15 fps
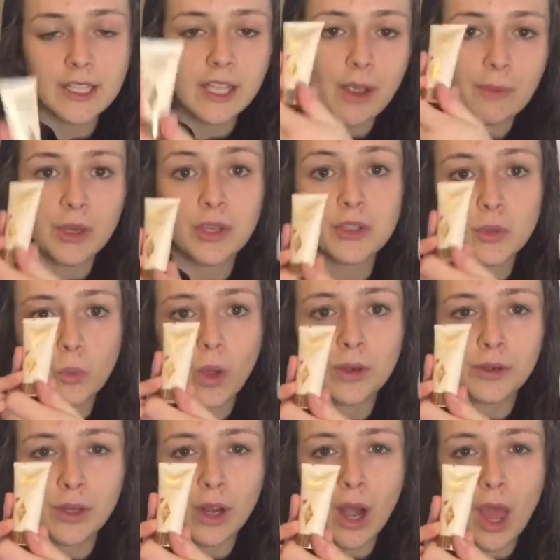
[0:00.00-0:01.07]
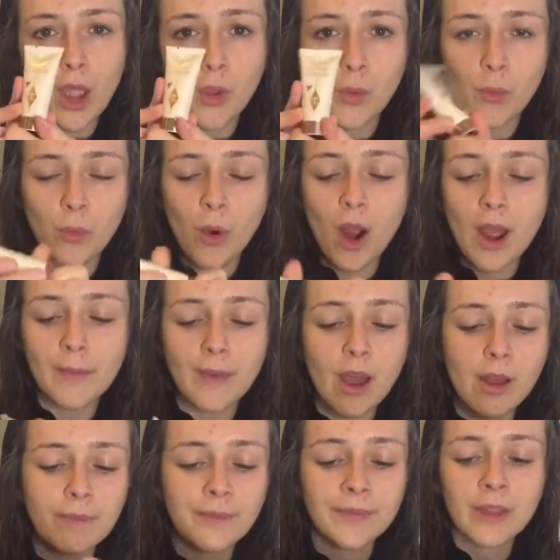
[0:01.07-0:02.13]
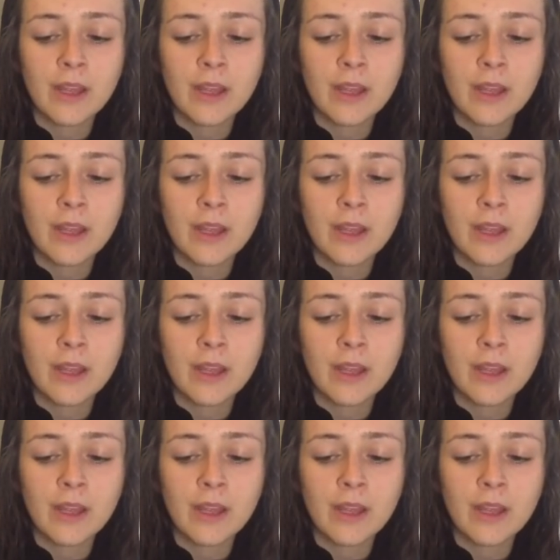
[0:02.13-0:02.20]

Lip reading: so I'm gonna use a Wonder Glow primer